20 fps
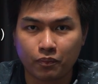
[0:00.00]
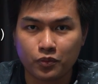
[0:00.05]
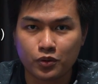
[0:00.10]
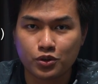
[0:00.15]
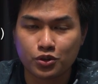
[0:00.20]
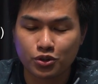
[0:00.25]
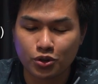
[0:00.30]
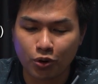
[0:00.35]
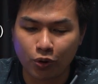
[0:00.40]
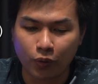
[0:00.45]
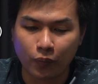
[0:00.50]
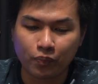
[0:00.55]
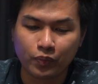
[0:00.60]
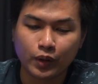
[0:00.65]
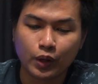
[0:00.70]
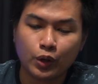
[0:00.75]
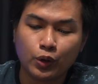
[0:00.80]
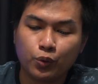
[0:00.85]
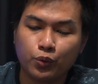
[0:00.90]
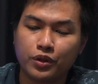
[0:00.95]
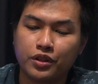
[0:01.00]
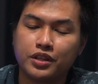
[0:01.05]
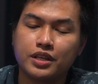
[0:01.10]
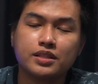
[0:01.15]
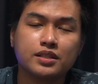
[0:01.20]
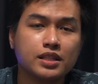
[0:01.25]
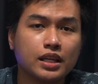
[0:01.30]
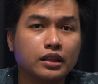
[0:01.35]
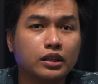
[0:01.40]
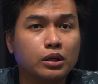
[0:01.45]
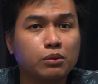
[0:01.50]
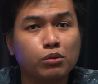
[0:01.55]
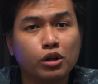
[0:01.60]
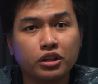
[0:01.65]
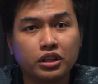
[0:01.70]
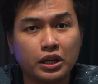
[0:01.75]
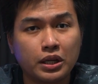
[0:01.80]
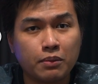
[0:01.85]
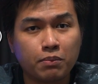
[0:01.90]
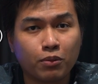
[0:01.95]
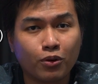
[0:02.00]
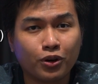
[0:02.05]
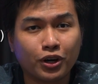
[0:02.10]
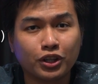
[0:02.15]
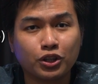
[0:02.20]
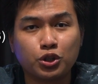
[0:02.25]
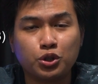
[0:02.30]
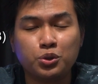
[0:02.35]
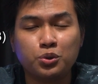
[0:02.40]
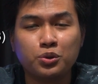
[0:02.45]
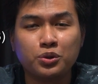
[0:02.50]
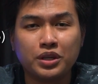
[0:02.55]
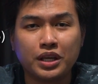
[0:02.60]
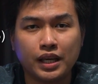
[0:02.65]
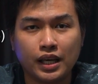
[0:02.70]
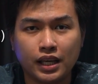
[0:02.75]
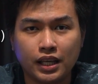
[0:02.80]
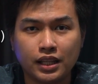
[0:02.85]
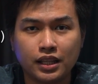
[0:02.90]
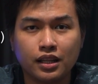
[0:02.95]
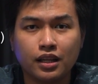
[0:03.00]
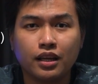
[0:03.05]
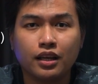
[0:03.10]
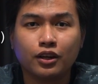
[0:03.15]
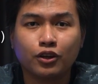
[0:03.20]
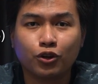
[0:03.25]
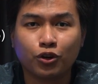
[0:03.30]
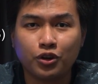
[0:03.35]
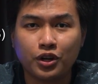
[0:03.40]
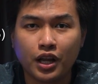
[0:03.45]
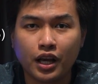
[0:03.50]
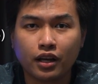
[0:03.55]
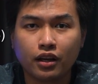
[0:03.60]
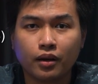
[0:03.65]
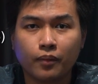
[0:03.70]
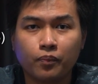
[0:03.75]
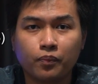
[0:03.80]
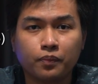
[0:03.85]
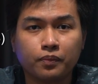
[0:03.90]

So, with this Thunderbolt 3 port, you can connect